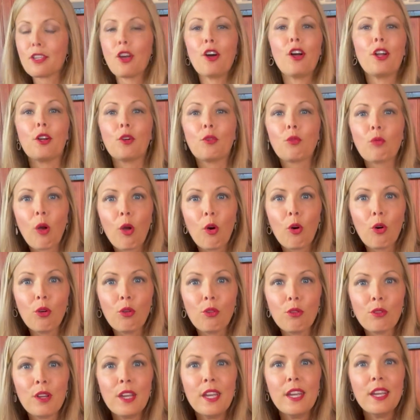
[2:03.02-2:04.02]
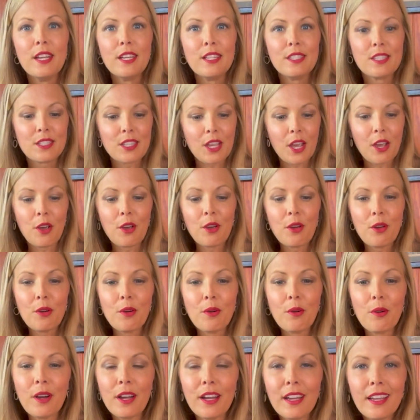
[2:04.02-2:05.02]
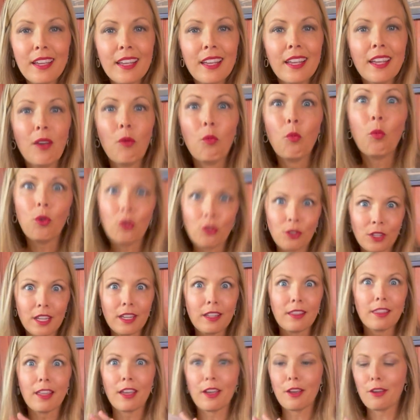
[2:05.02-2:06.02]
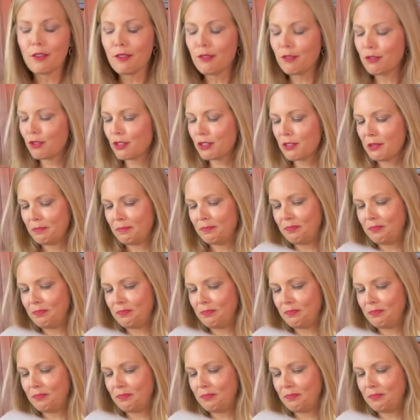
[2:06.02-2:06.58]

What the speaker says: on a roll. So we'll need those.